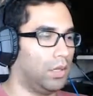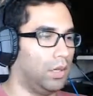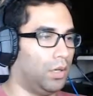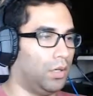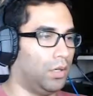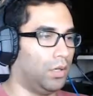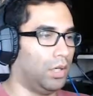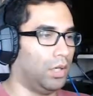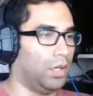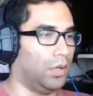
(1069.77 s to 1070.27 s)

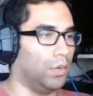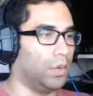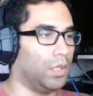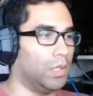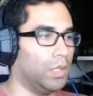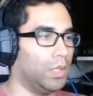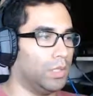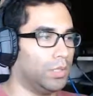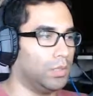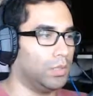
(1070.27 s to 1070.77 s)
Oh,
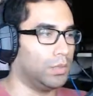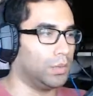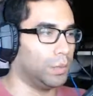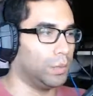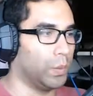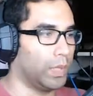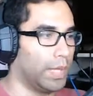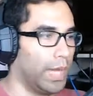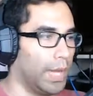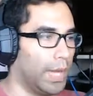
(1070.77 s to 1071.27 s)

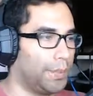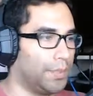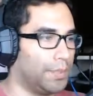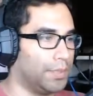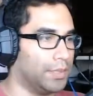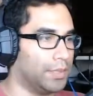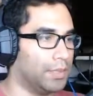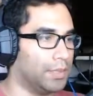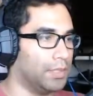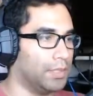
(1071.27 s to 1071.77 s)
what
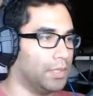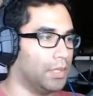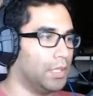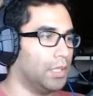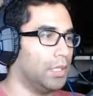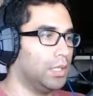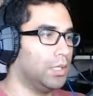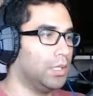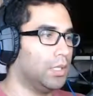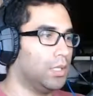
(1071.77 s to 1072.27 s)
happened?
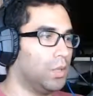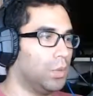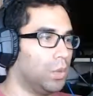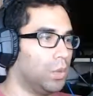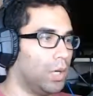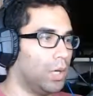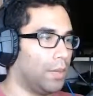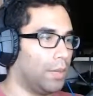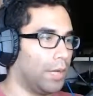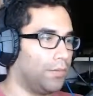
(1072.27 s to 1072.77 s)

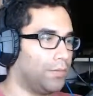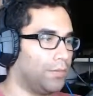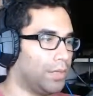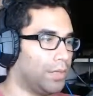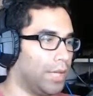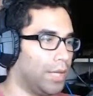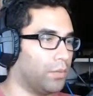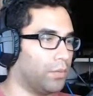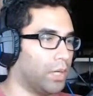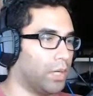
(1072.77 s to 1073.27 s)
Where am I,
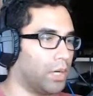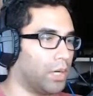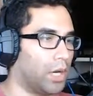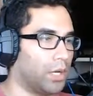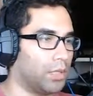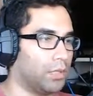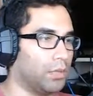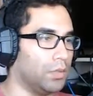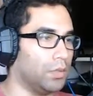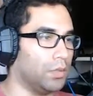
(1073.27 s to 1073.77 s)
Fran? Where are
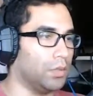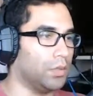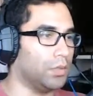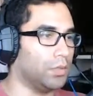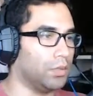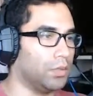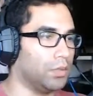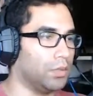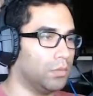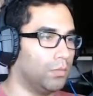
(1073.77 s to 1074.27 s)
you?
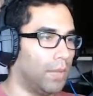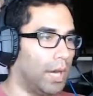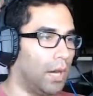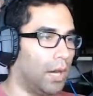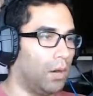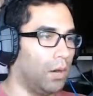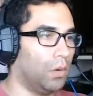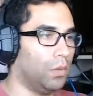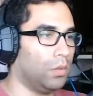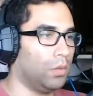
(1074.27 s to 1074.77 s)

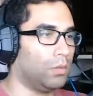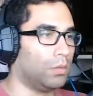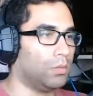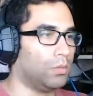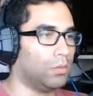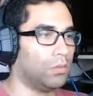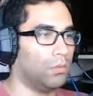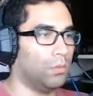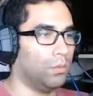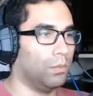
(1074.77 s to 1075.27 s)
Maul?
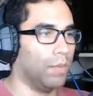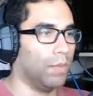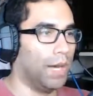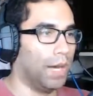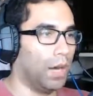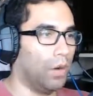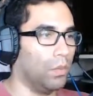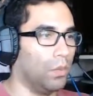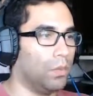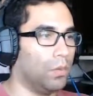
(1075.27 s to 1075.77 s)
Maul?